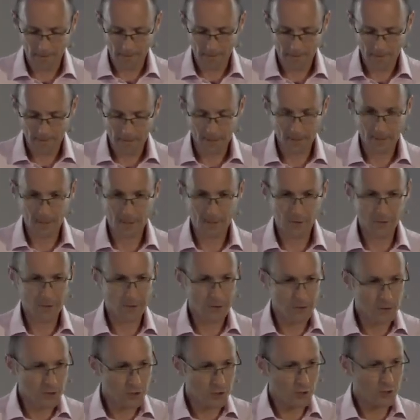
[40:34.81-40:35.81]
See, there's, there's
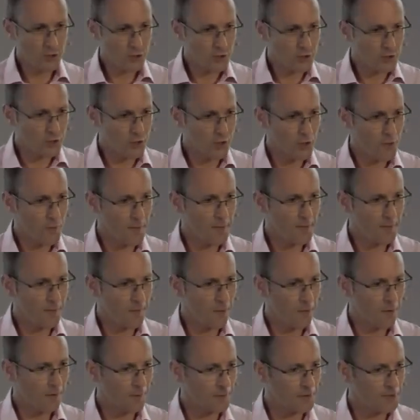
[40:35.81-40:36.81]
just so many
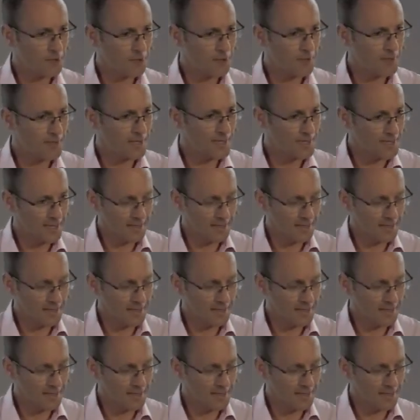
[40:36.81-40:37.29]
more opportunities,